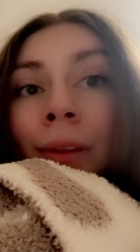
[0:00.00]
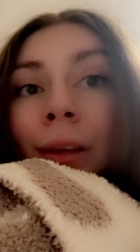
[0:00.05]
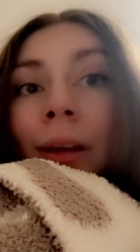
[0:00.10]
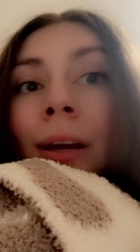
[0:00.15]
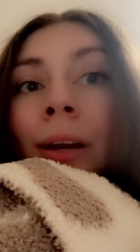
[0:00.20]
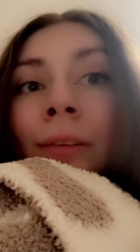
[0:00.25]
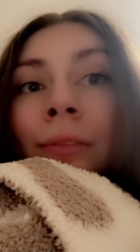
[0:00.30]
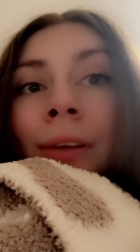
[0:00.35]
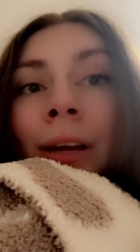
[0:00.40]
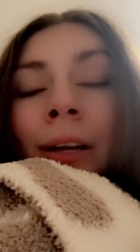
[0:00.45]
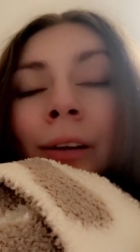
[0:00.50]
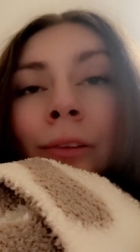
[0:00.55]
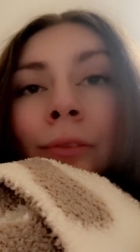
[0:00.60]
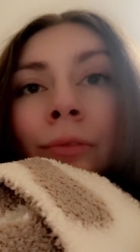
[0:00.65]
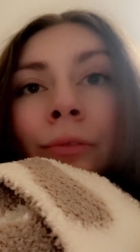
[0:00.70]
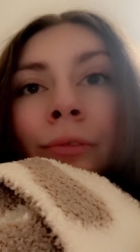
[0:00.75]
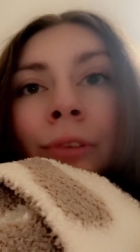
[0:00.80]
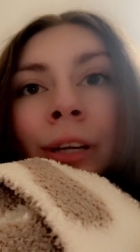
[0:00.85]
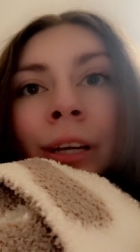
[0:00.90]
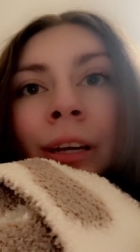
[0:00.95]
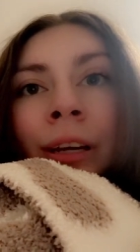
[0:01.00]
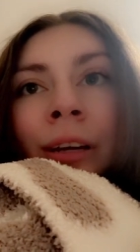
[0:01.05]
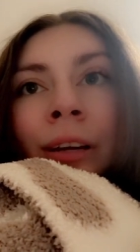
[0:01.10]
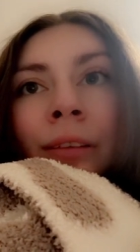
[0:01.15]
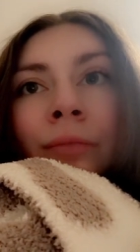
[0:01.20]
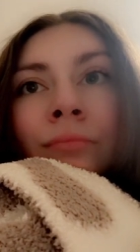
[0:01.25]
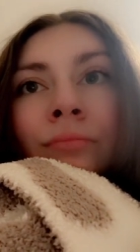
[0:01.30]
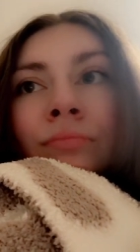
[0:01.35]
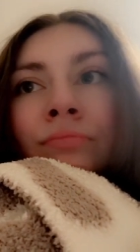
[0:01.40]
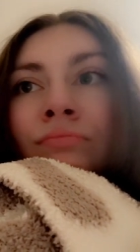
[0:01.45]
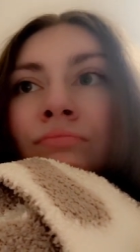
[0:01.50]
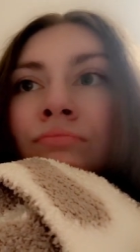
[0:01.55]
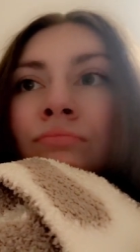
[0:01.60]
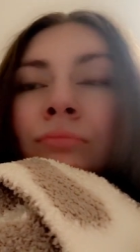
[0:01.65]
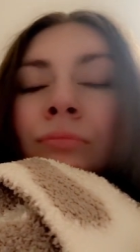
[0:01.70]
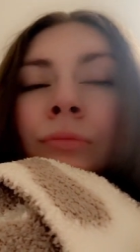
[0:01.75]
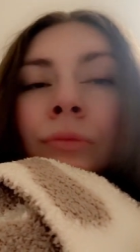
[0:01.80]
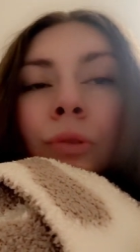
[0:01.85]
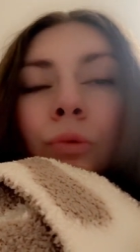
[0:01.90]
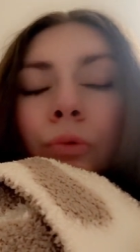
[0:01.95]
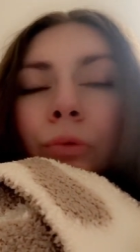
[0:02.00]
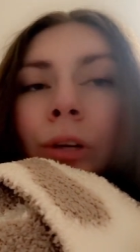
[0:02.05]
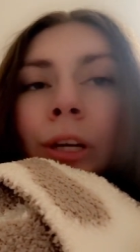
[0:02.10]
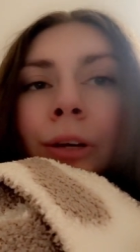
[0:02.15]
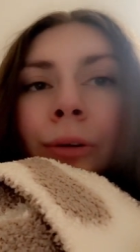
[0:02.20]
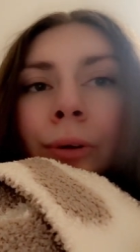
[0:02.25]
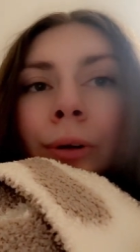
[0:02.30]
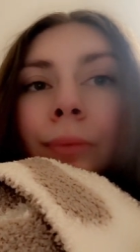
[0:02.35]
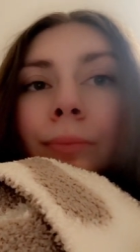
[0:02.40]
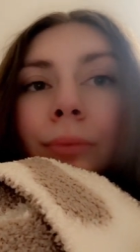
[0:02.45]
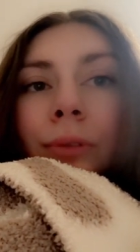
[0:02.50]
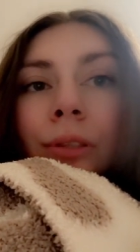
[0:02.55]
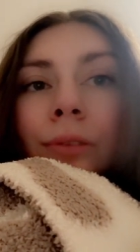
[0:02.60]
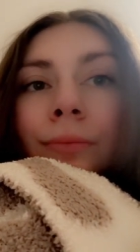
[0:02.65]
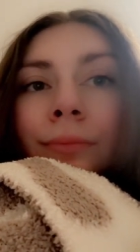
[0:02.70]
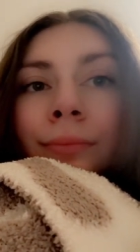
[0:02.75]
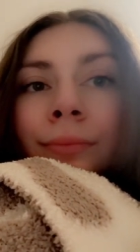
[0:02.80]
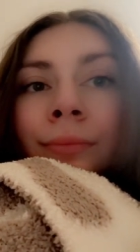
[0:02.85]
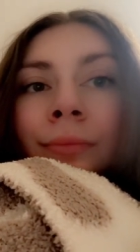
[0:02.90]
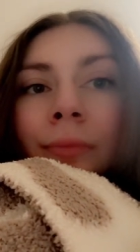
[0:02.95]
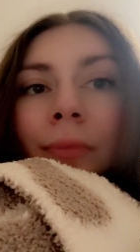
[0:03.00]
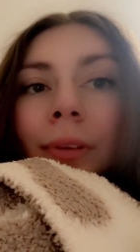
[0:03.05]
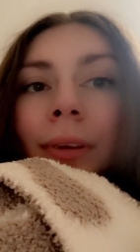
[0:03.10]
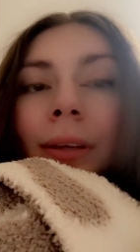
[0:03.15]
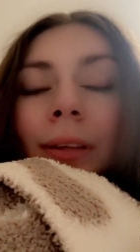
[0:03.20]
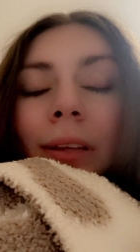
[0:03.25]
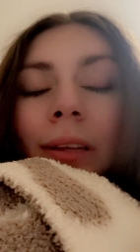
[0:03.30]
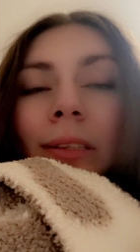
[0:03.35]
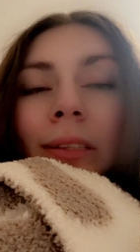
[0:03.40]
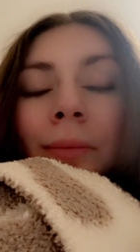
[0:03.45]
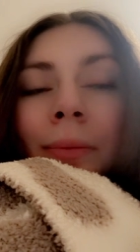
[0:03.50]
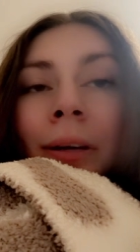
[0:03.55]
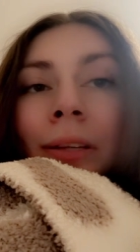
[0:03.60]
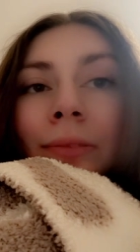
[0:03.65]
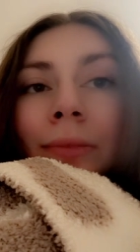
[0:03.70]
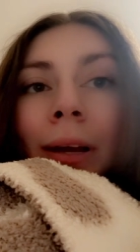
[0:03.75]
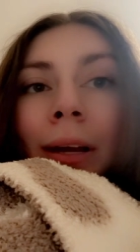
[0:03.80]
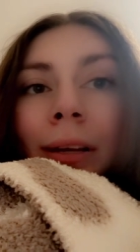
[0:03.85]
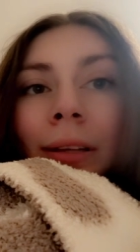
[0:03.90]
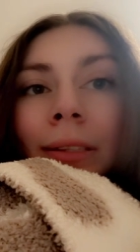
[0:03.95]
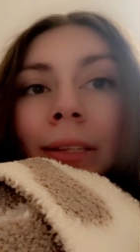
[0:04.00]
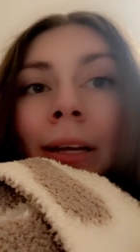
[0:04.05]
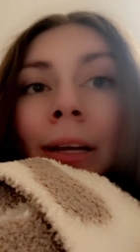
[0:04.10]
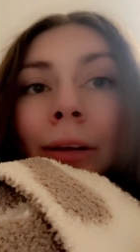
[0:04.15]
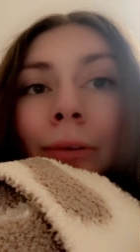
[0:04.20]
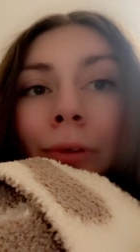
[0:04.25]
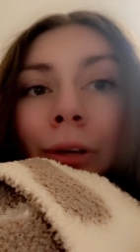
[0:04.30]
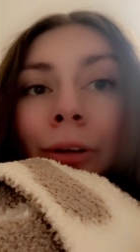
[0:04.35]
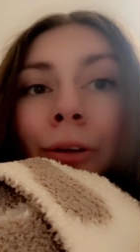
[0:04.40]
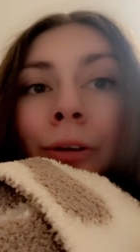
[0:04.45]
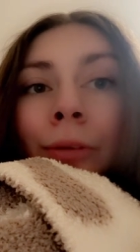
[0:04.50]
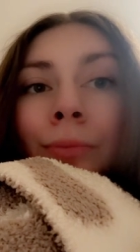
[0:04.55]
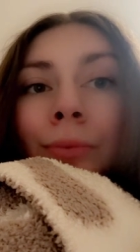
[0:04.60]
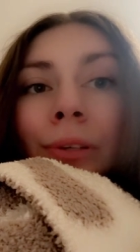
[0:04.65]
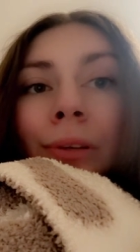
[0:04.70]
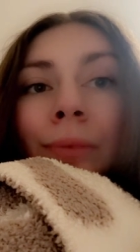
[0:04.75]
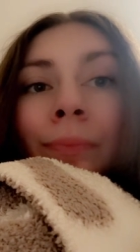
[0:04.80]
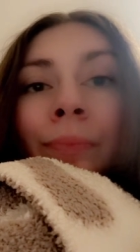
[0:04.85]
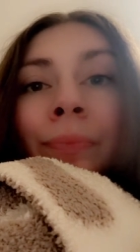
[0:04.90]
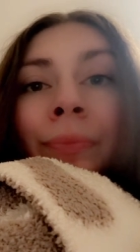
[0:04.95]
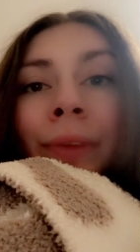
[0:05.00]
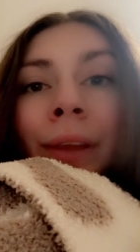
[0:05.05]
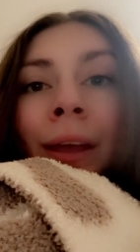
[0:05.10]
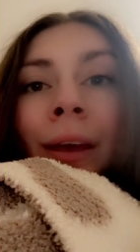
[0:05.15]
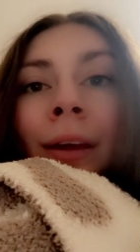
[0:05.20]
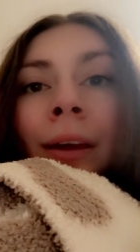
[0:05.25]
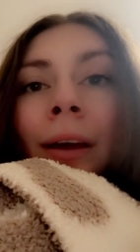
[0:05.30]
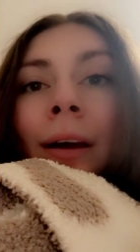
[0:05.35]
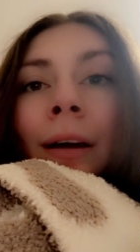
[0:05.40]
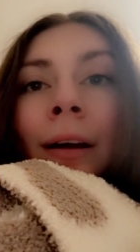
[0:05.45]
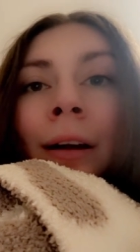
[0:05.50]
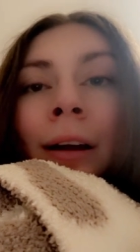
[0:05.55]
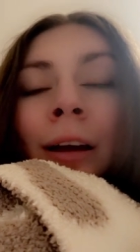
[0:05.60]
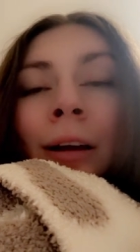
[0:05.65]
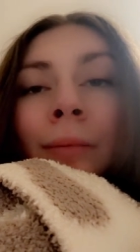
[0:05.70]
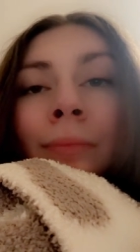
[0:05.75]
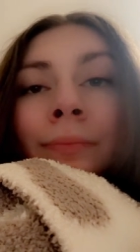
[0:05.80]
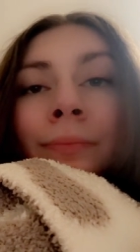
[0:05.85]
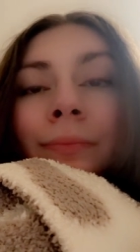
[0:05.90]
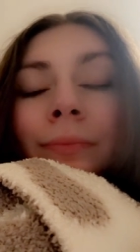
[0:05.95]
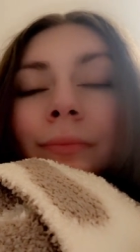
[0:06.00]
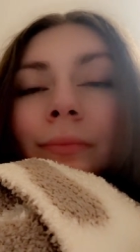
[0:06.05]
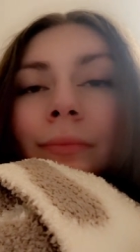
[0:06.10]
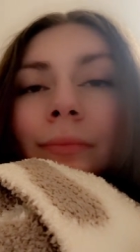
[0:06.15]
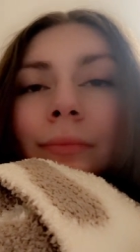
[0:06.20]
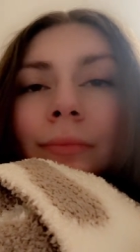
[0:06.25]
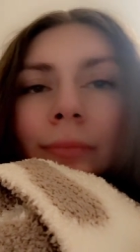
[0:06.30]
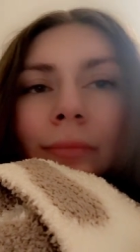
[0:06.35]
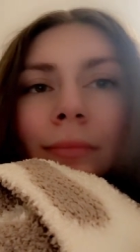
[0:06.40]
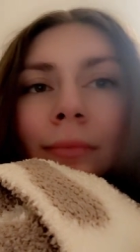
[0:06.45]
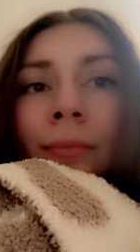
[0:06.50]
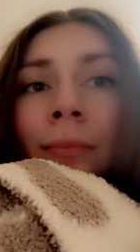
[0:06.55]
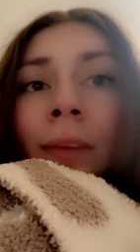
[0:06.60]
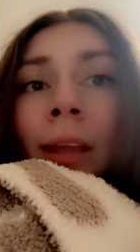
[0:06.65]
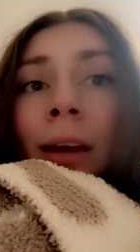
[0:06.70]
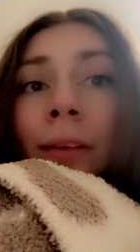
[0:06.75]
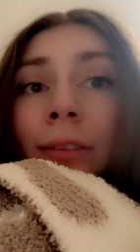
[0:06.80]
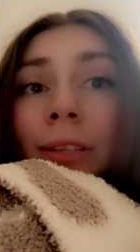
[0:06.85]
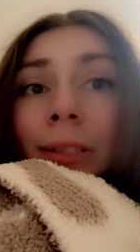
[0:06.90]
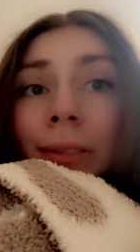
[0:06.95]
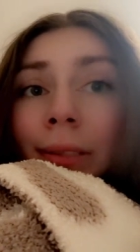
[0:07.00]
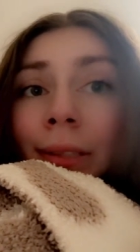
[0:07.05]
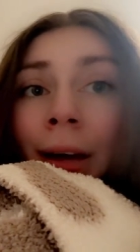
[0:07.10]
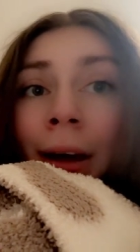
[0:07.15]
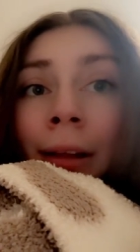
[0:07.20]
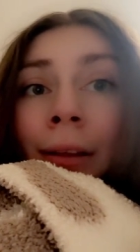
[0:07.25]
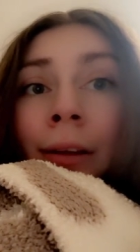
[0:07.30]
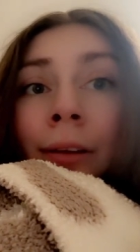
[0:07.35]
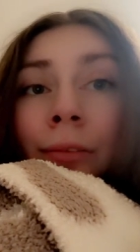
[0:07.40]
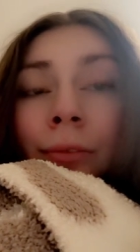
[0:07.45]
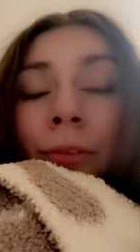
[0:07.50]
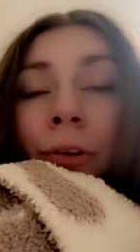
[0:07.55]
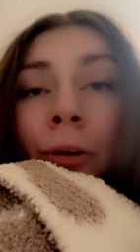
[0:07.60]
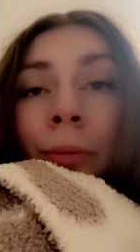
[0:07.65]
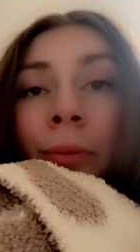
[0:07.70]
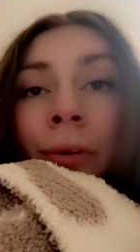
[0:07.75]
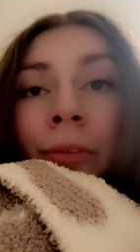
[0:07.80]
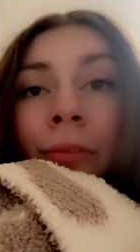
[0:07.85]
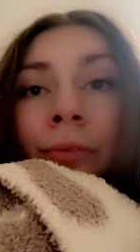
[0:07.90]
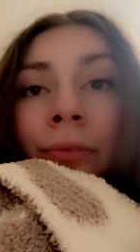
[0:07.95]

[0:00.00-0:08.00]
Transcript: I've kind of re regrouped. I think that's the best way I could say it. I regrouped. Um, have a solid form of